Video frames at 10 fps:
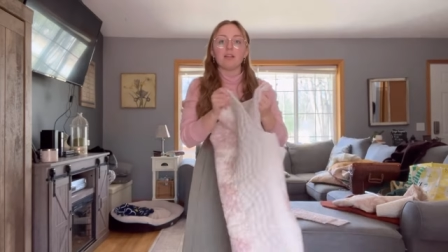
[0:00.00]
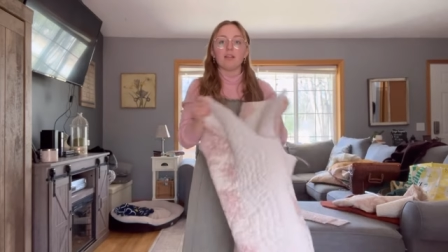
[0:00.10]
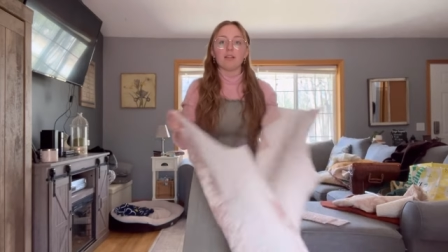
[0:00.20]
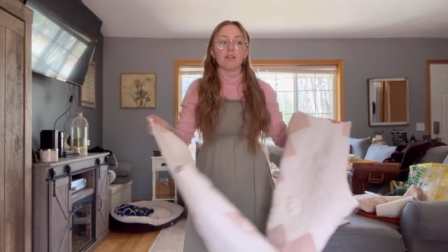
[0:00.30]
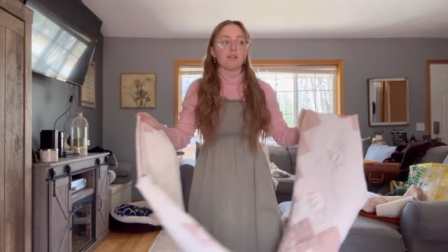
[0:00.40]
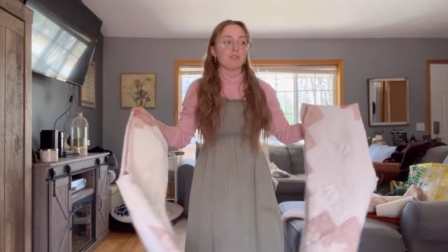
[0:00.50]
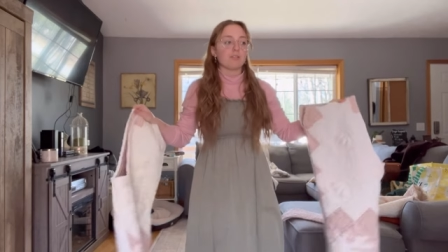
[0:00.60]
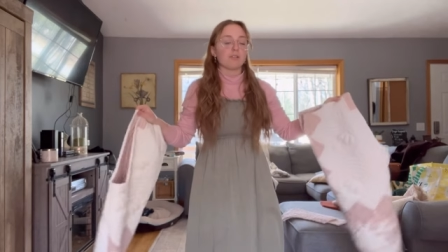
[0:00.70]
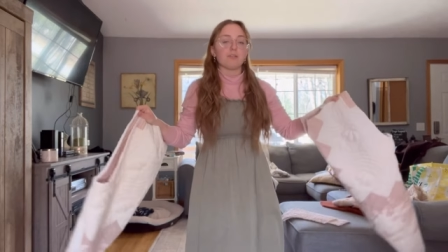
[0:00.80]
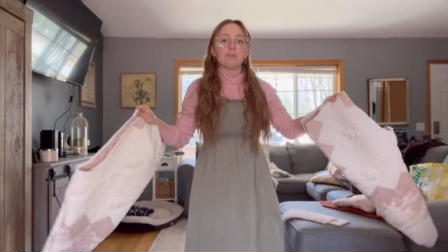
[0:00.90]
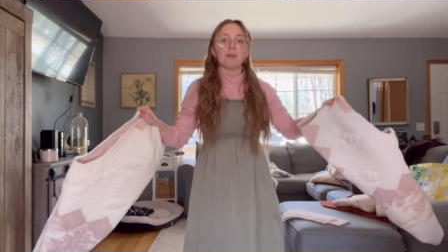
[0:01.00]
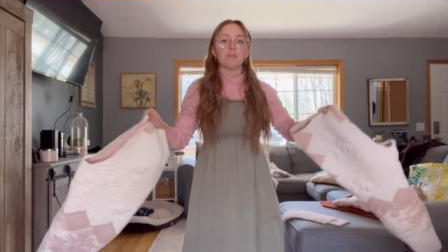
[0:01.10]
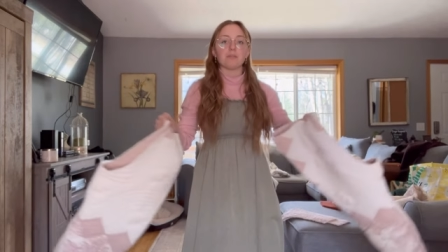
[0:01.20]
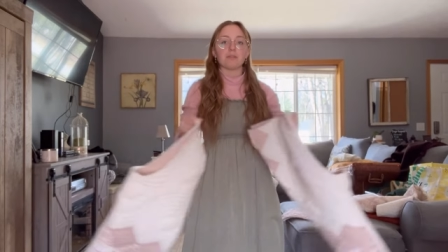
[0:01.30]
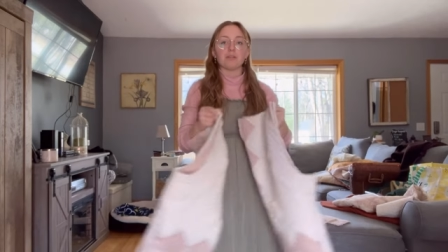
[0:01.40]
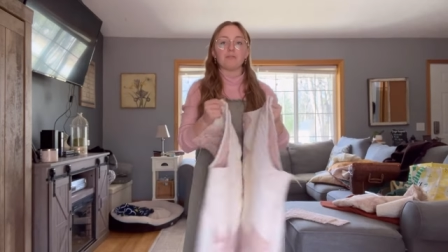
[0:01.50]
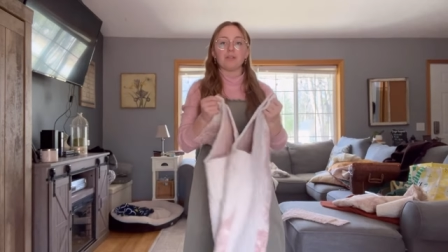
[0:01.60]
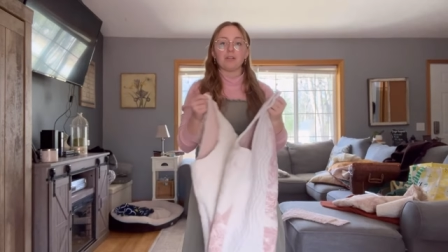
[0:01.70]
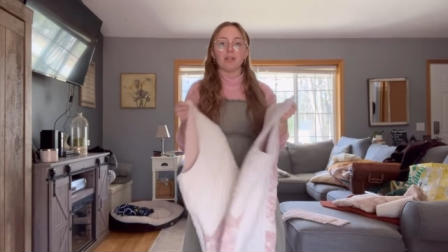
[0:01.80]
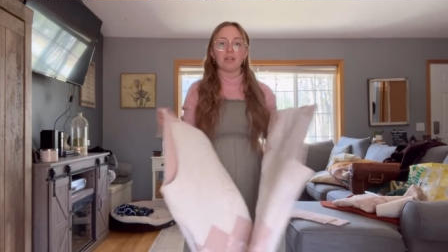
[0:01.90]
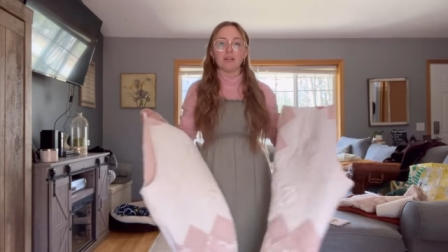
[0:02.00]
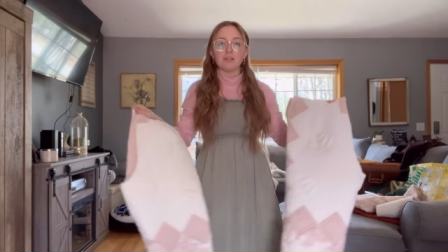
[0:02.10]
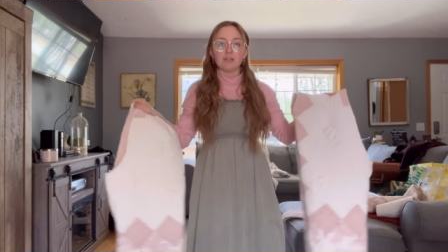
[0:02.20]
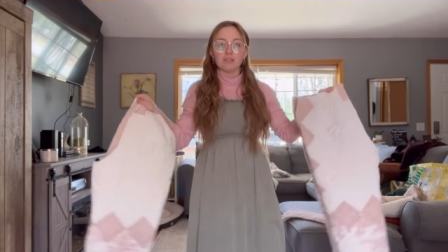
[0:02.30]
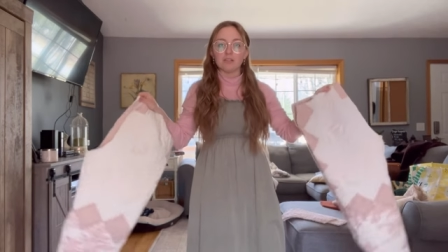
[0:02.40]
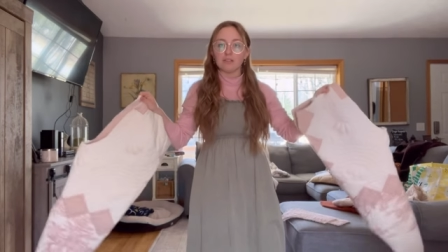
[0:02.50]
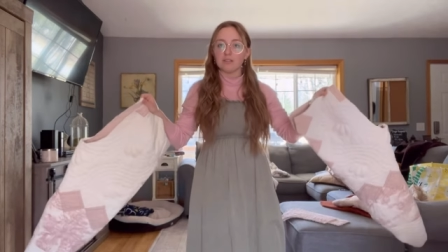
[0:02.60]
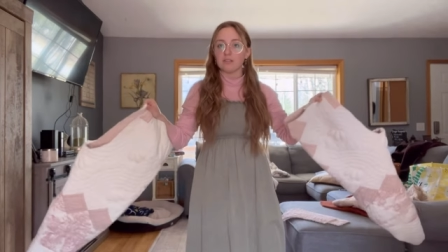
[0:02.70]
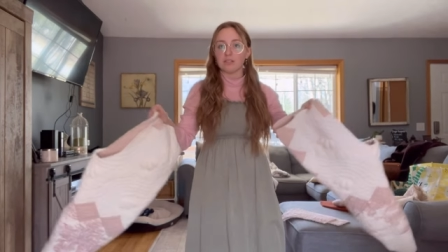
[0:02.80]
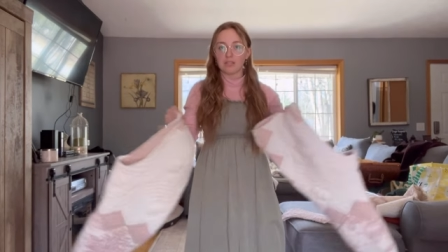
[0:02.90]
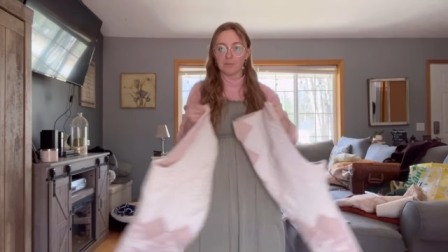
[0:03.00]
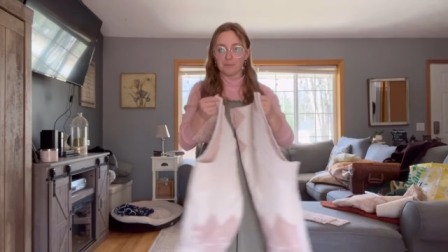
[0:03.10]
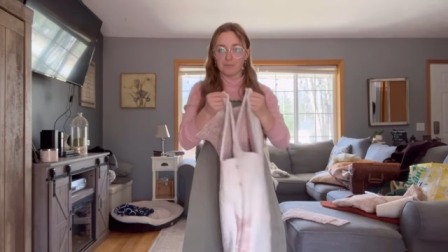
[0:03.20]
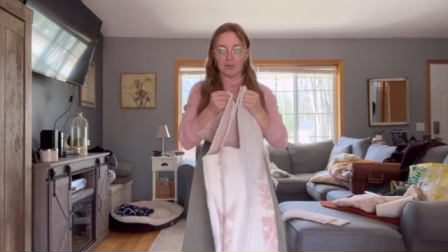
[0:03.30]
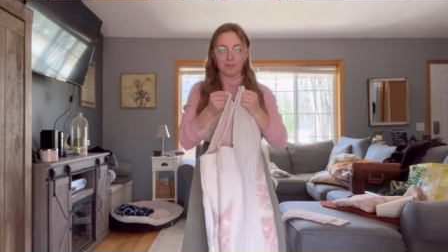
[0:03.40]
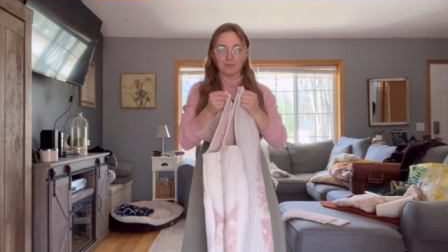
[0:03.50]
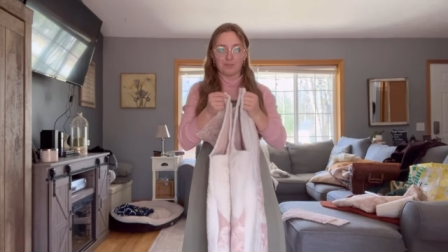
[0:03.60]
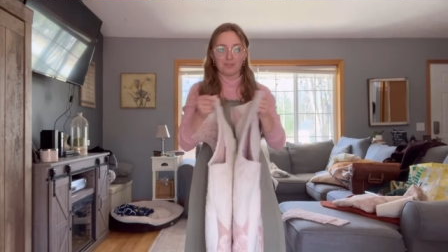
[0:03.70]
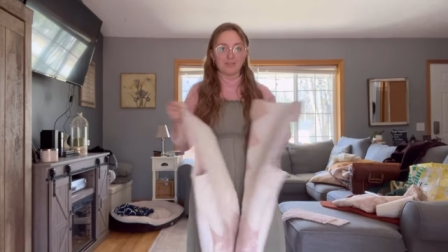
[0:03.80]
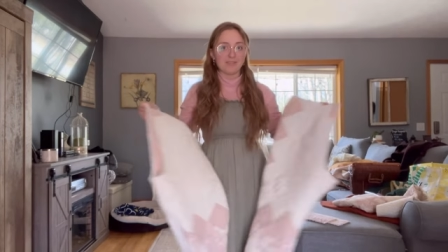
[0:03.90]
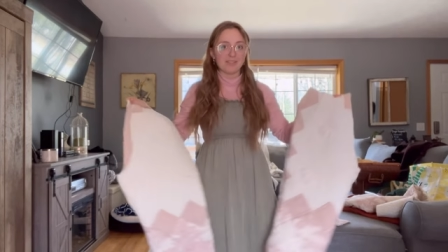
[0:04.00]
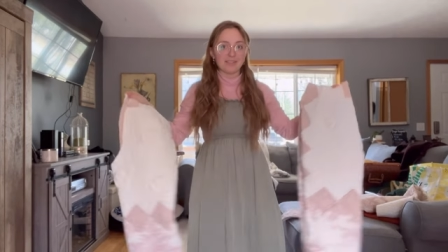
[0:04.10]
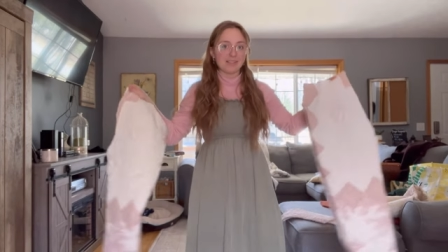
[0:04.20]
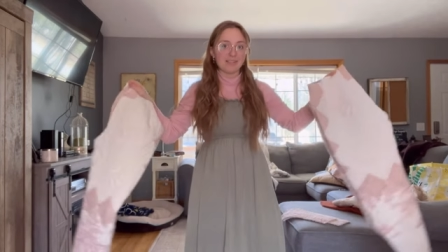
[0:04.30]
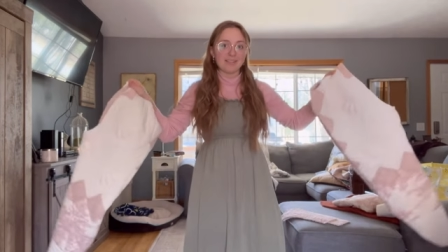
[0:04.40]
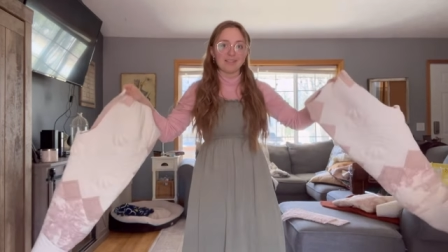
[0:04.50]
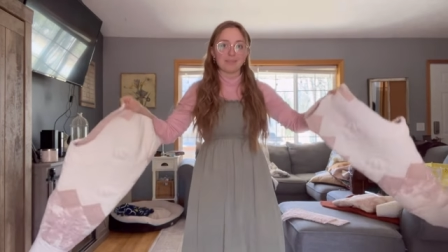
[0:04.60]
and then I'll start, be able to start figuring out the top of my overalls, which I, that's